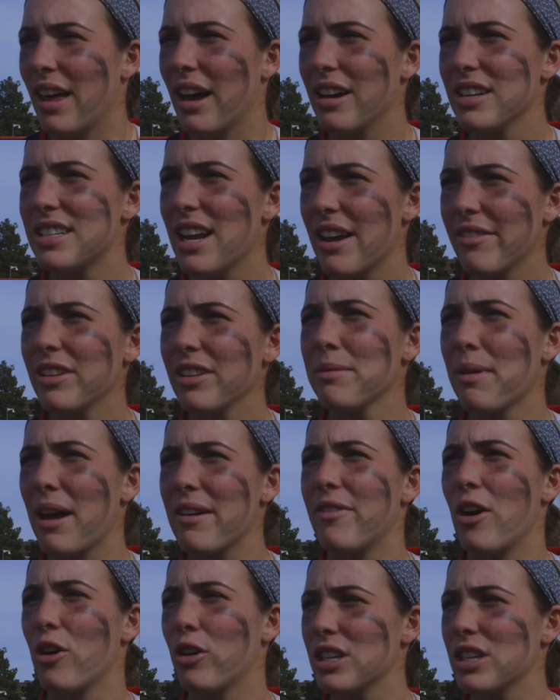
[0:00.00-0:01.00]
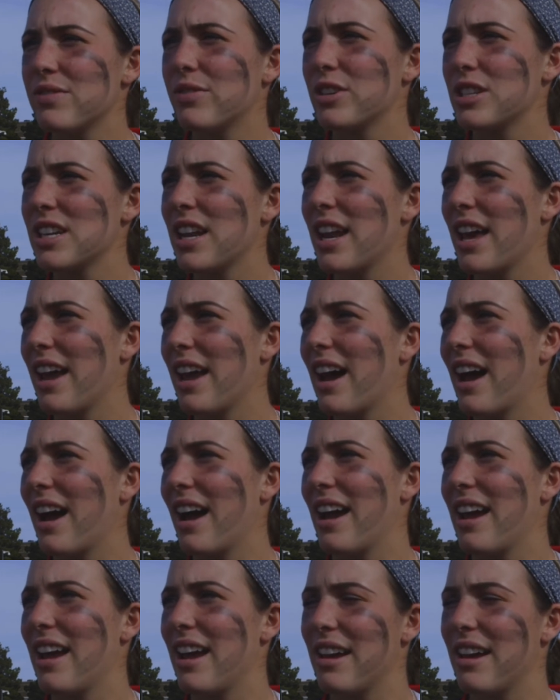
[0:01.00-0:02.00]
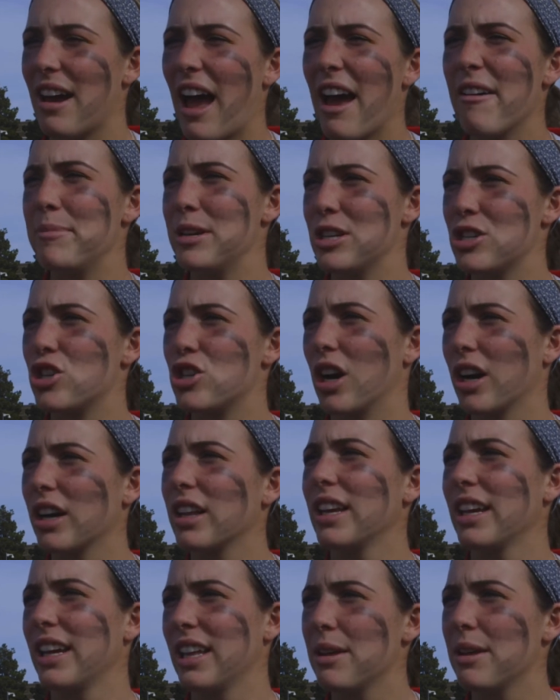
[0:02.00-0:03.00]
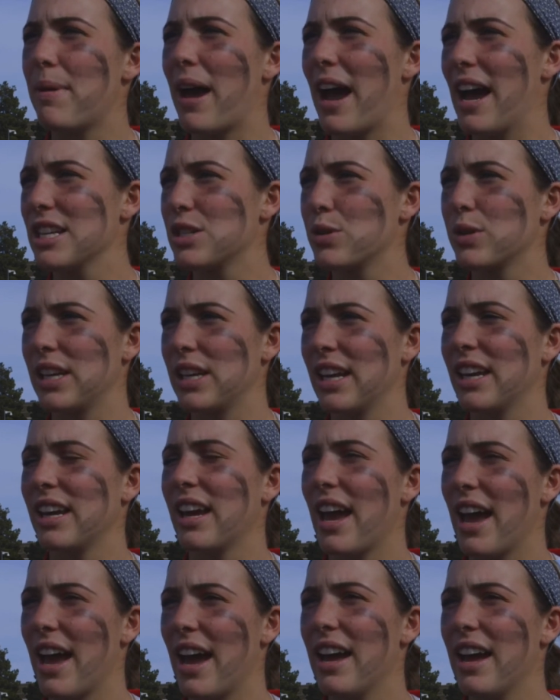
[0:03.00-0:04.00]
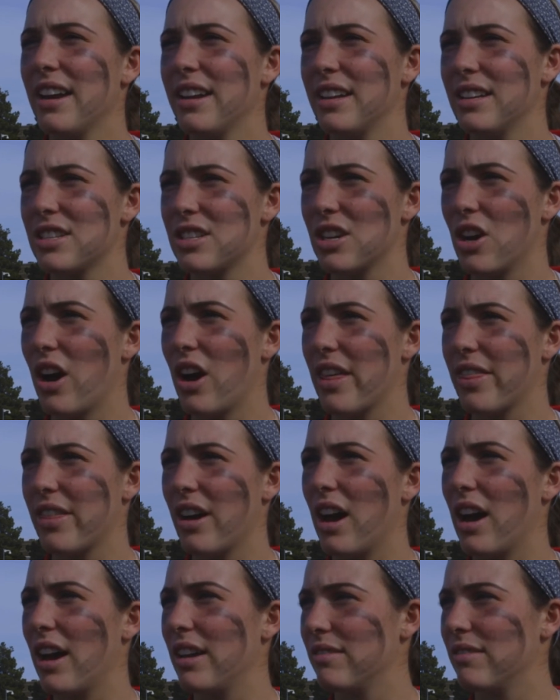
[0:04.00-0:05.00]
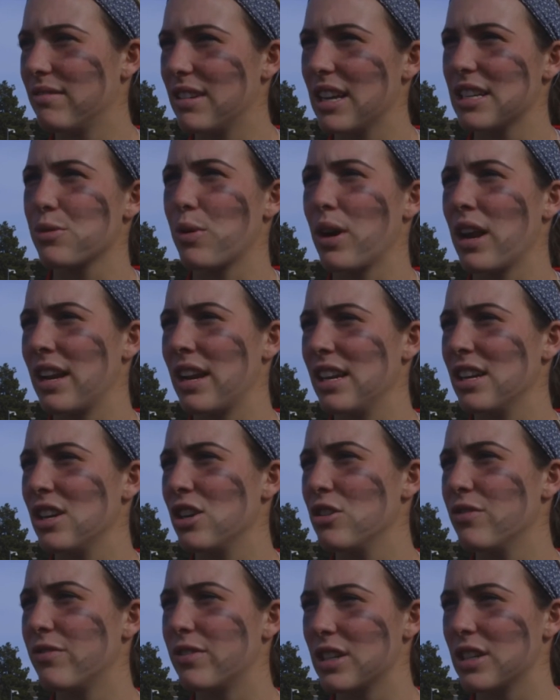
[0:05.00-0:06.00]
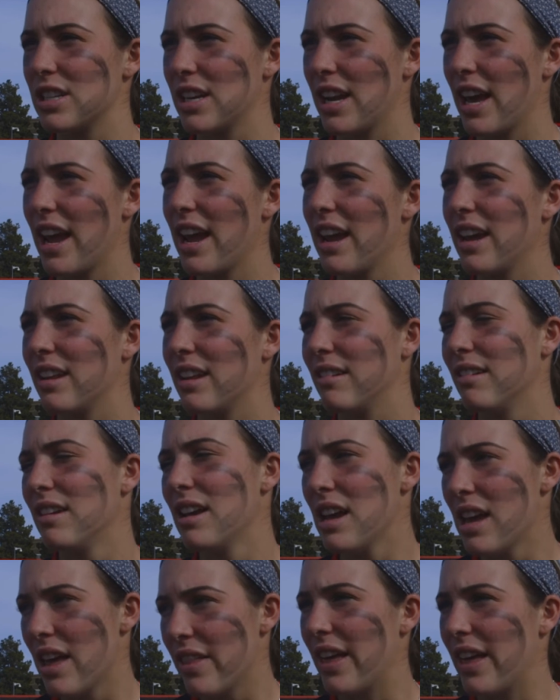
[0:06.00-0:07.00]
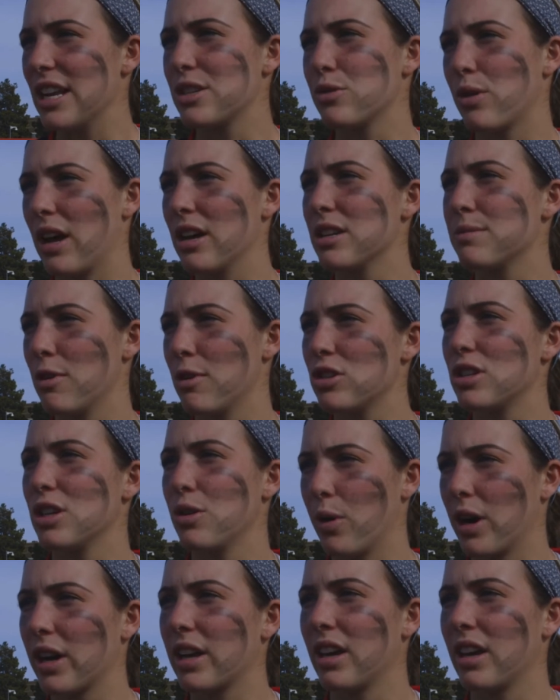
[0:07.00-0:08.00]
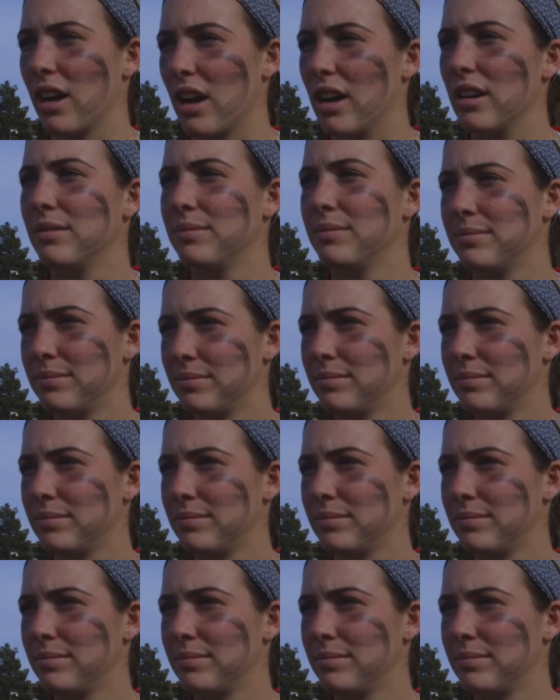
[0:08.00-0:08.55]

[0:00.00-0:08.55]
That was definitely my focus for today. I have been struggling in the past with getting ahead, and so I thought that's what I need to do for today, and that's what I was mostly working on.